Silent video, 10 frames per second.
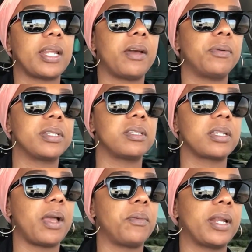that I always
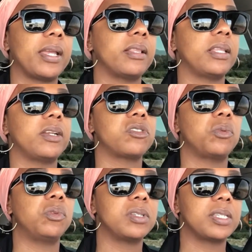look at when I get there,
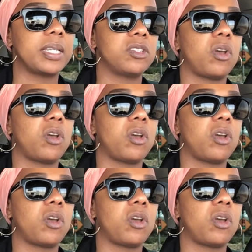so we'll see.